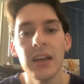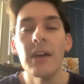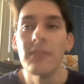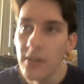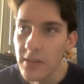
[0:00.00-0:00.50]

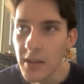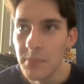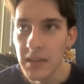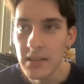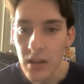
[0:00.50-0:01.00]
I felt a
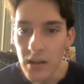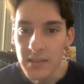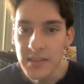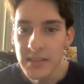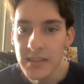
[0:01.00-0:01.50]
bit
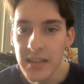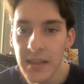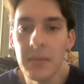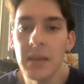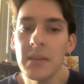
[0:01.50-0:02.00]
lost and
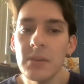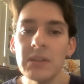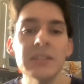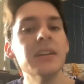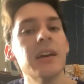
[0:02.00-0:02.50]
that maybe
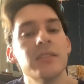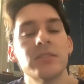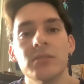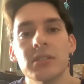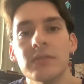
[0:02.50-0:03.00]
we didn't have the
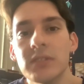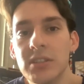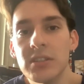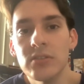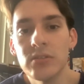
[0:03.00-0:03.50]
strongest
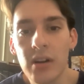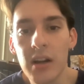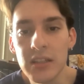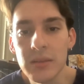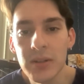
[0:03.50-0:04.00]
vision or
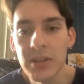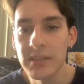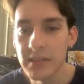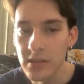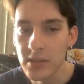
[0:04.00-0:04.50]
grasp on our
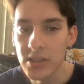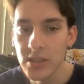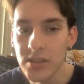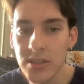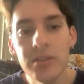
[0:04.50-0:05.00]

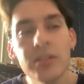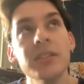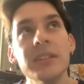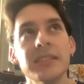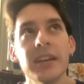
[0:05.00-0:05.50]
solution, or at
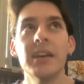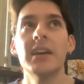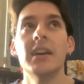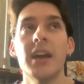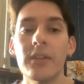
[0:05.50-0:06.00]
least
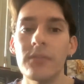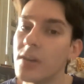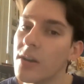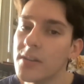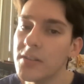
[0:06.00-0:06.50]
had
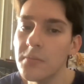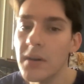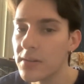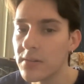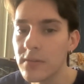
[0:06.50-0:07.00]
forgotten or
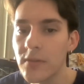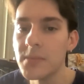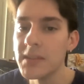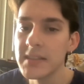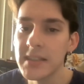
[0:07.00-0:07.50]
muddled
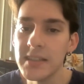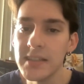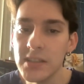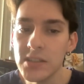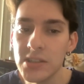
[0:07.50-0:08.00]
from these
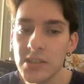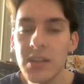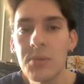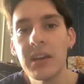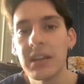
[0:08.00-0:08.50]
key issues
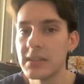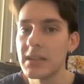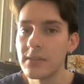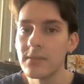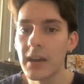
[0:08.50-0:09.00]
that we had
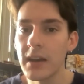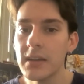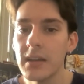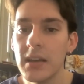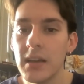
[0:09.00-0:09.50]

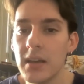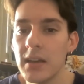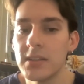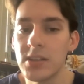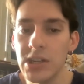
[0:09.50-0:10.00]
identified.
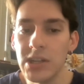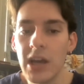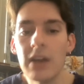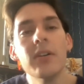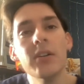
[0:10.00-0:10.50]
So
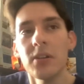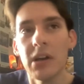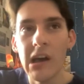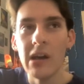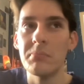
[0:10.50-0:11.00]
I felt
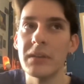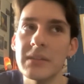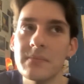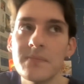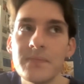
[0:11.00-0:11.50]
a
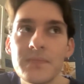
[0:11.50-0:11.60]
bit